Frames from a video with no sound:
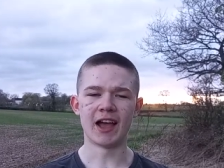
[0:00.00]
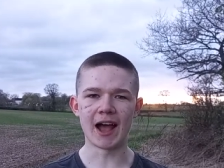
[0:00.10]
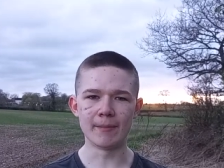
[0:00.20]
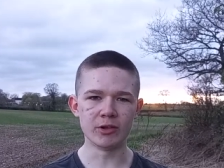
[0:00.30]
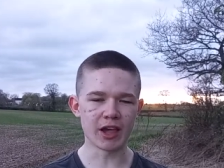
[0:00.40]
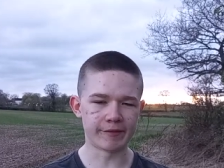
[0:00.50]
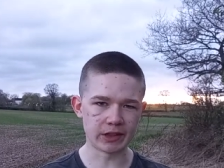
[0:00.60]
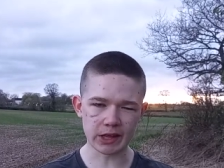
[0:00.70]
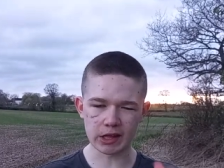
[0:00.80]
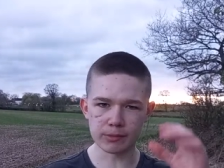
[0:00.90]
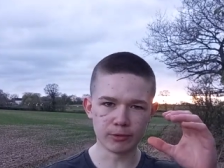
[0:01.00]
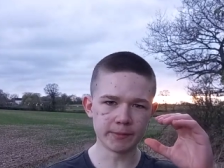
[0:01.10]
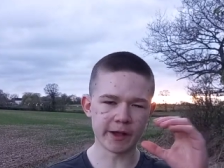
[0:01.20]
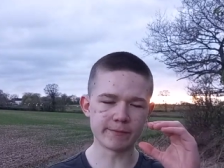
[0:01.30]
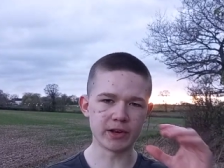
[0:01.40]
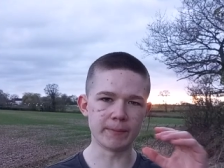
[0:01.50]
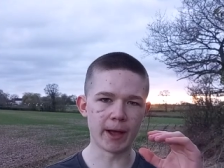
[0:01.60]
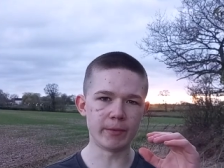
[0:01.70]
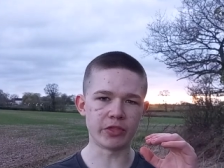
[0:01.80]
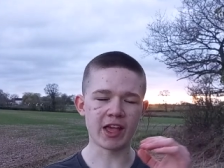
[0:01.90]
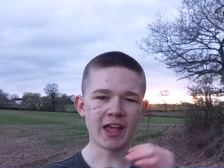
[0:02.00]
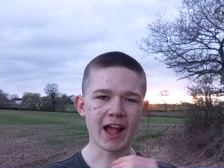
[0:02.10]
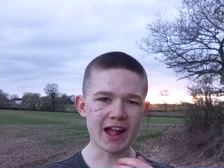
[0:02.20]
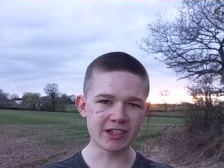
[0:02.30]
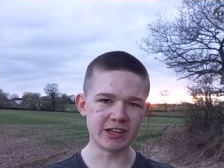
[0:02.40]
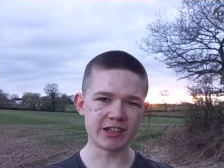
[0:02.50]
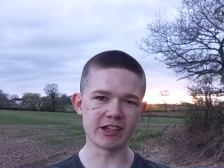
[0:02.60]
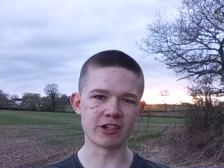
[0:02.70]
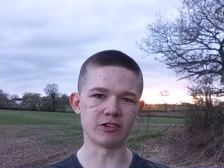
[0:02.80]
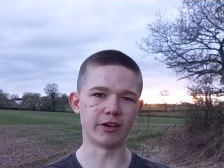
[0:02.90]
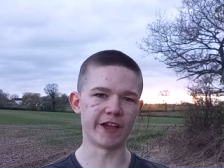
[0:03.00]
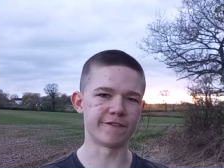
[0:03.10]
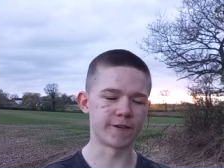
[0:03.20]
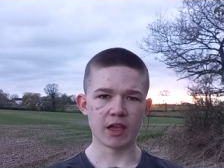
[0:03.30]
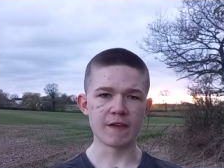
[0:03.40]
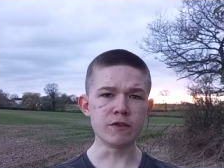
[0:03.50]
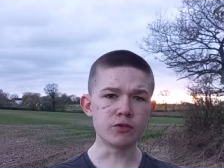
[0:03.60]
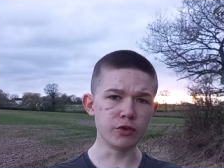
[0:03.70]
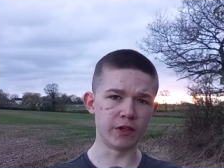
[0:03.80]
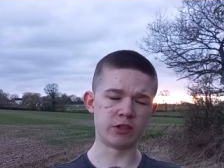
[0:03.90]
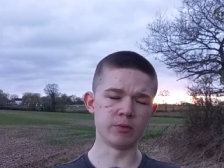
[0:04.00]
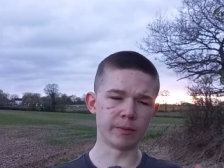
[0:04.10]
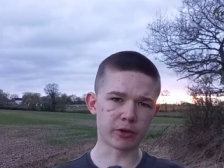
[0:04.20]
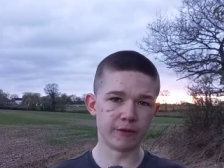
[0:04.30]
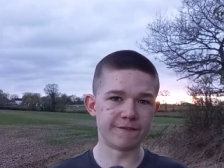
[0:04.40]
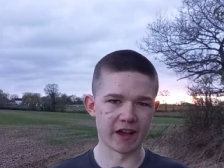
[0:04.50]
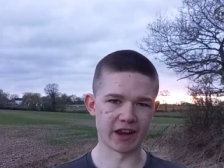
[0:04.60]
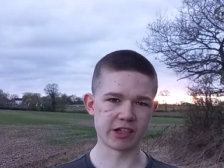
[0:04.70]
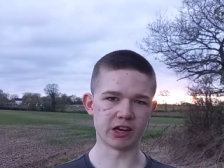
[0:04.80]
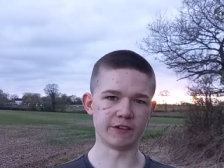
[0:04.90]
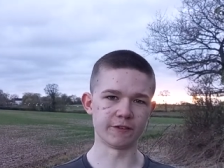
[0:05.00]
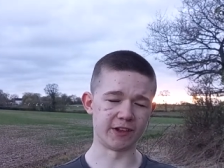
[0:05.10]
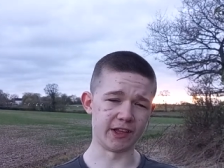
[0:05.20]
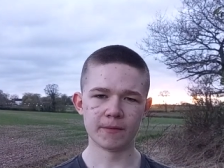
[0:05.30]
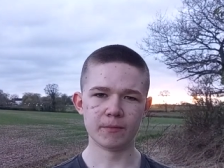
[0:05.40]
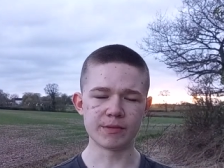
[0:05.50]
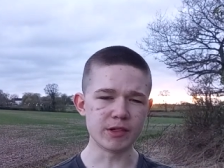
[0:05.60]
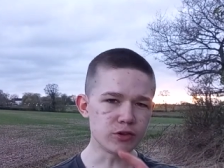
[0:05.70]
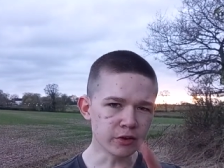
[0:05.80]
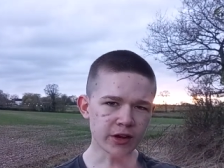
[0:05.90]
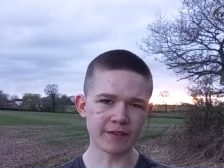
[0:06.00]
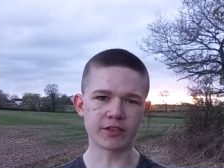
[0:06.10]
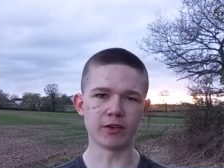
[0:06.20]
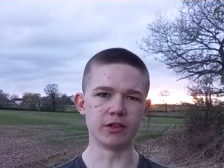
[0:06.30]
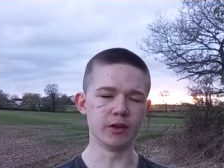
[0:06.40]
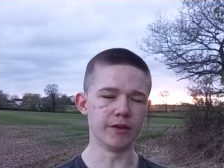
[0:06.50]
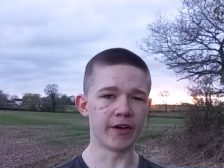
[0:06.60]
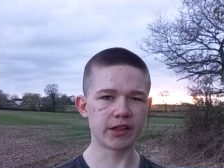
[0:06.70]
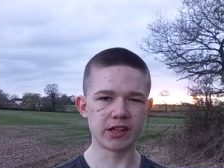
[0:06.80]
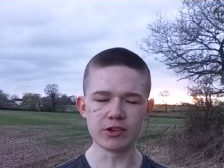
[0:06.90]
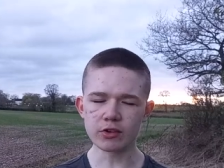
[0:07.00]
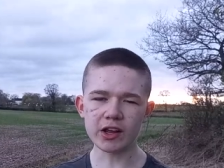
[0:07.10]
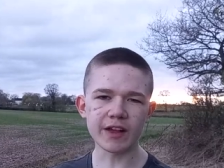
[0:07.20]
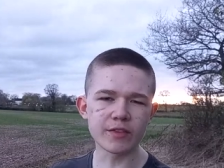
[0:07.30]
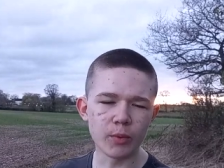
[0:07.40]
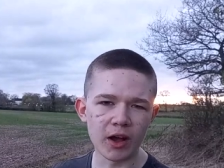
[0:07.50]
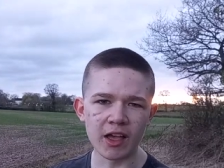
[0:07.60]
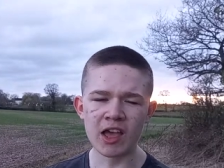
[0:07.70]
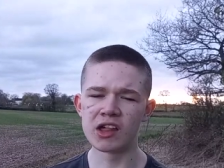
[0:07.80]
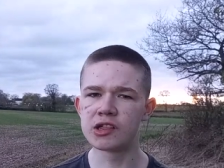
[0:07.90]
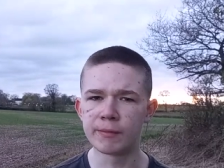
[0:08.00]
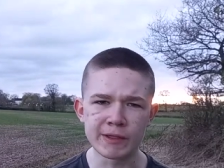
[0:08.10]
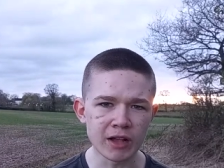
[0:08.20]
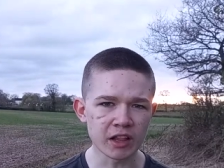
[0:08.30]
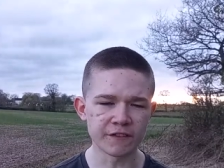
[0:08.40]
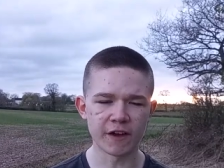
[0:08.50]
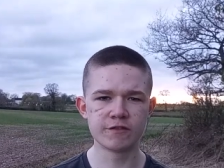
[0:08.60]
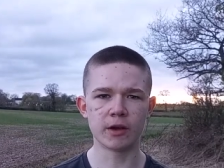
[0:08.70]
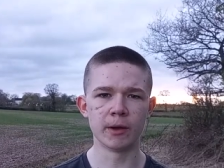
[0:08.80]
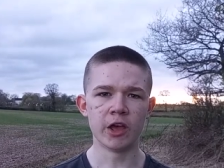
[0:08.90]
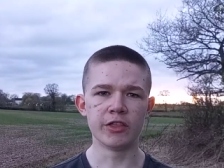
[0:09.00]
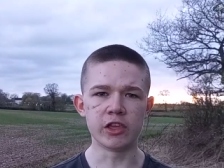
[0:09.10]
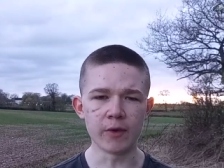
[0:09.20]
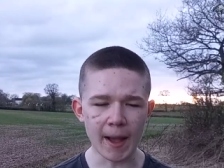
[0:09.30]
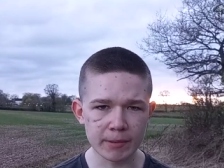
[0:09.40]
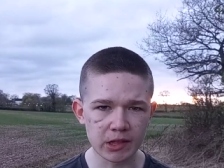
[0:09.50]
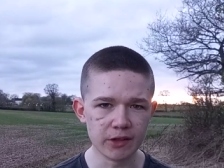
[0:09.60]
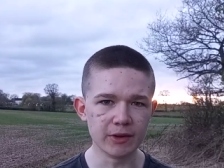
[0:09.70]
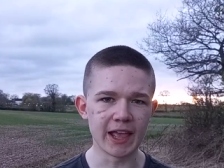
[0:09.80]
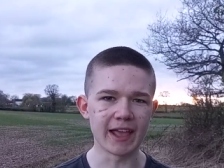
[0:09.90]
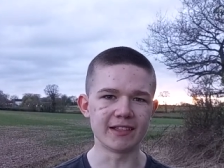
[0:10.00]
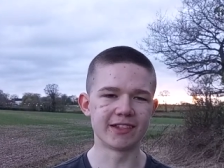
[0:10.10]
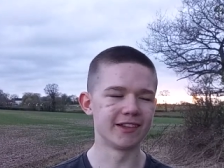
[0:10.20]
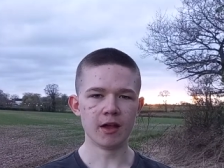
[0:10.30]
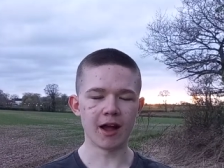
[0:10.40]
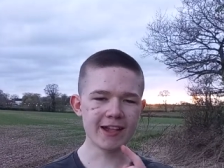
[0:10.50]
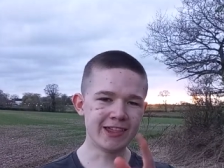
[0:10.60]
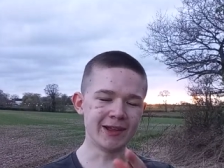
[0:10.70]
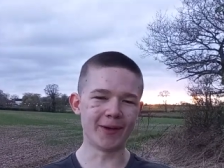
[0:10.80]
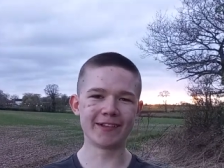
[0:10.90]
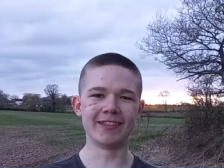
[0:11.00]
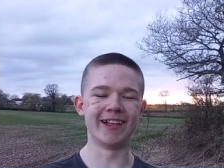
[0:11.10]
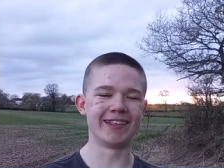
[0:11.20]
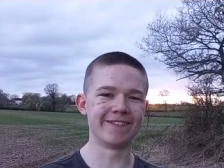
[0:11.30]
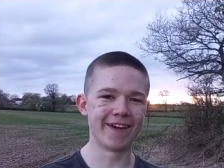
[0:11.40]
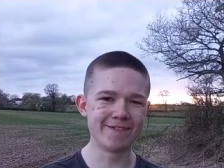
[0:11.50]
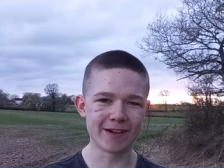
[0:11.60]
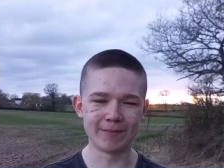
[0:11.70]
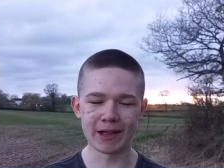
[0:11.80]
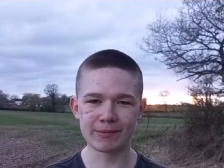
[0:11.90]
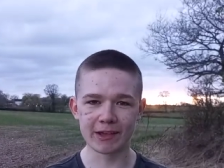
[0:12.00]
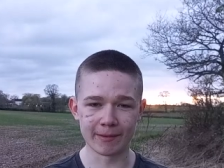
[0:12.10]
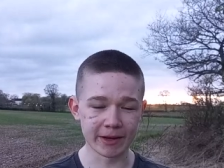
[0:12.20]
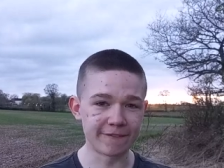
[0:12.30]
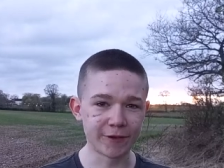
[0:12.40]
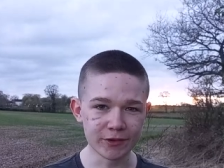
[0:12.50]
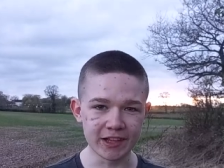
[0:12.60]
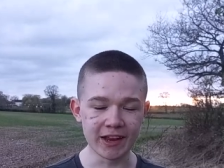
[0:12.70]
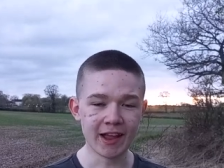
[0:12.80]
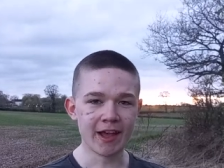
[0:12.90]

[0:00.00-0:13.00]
how much having this like small amount of money per month actually changes your life. If you do this, you will become financially free, which means you're not gonna have to go to university. You're not gonna have to work a stupid nine to five job that you absolutely hate. I actually worked a nine to five job last week. I mean, I'm fourteen,